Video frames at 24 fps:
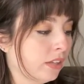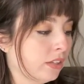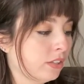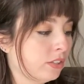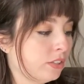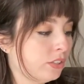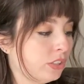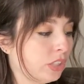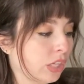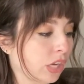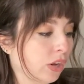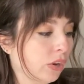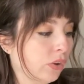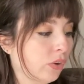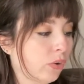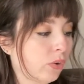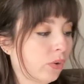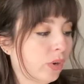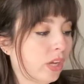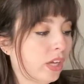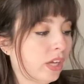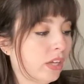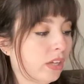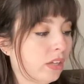
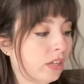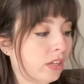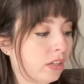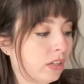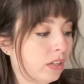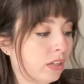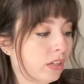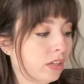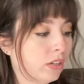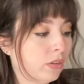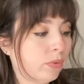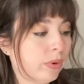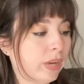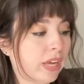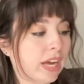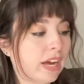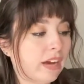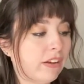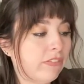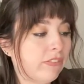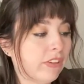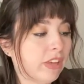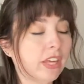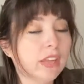So we
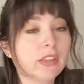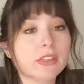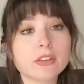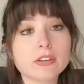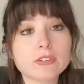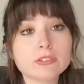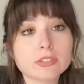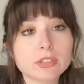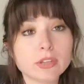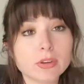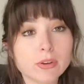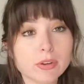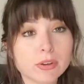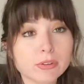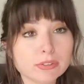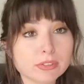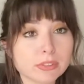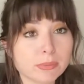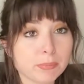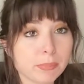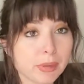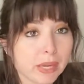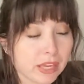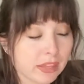have ethos, logos,
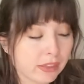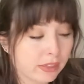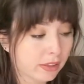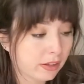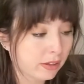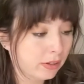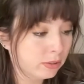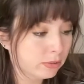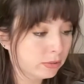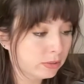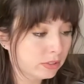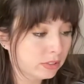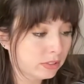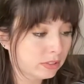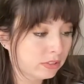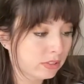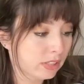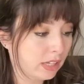and pathos.